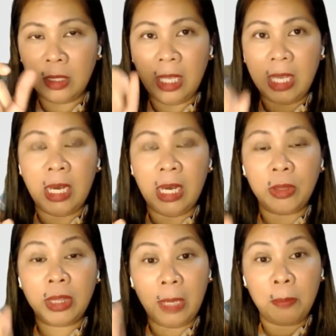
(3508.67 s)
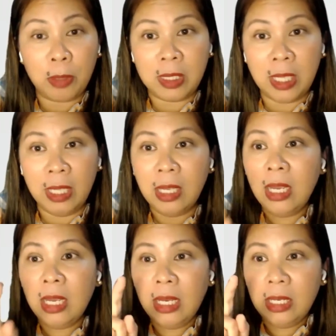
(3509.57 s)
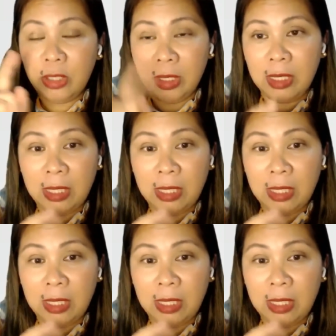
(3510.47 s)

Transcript: take out 10%. Just